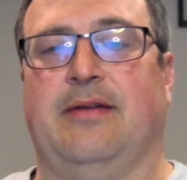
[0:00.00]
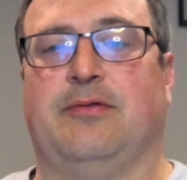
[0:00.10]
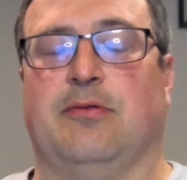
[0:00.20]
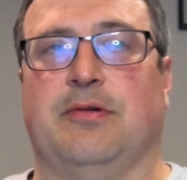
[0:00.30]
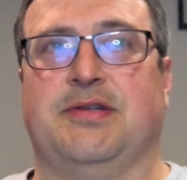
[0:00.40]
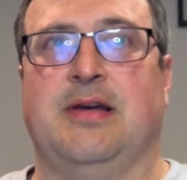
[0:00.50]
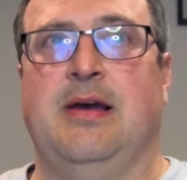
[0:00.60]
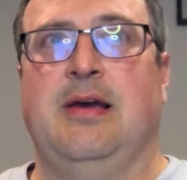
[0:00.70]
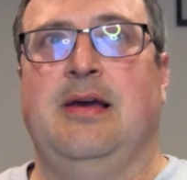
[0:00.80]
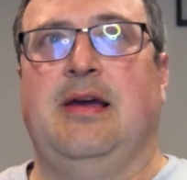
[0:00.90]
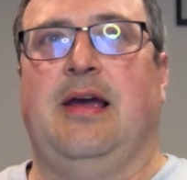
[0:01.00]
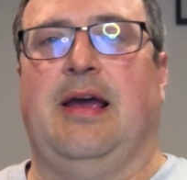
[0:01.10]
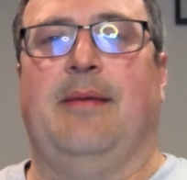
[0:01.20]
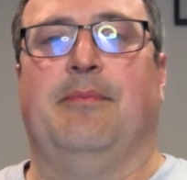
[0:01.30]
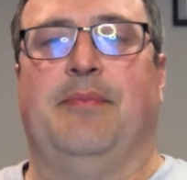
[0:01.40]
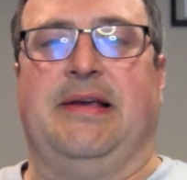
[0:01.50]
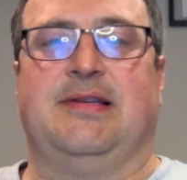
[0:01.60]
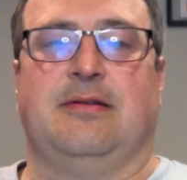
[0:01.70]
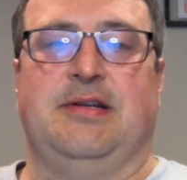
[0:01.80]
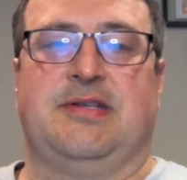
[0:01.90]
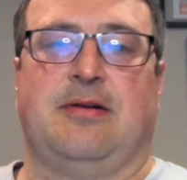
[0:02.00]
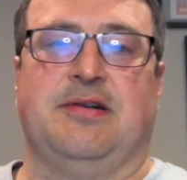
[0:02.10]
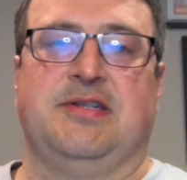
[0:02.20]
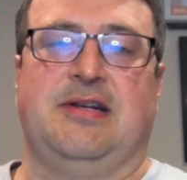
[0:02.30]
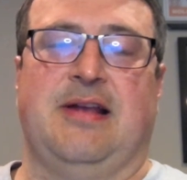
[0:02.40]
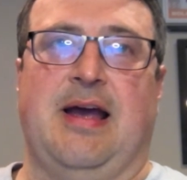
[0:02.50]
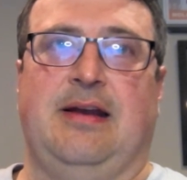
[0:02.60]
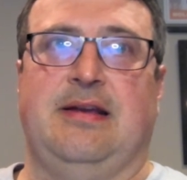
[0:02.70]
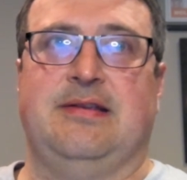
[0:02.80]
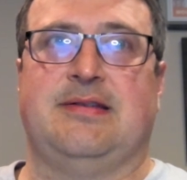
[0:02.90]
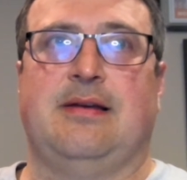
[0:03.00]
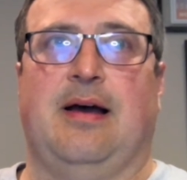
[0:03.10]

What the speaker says: of course, and basically the stars of the 90s.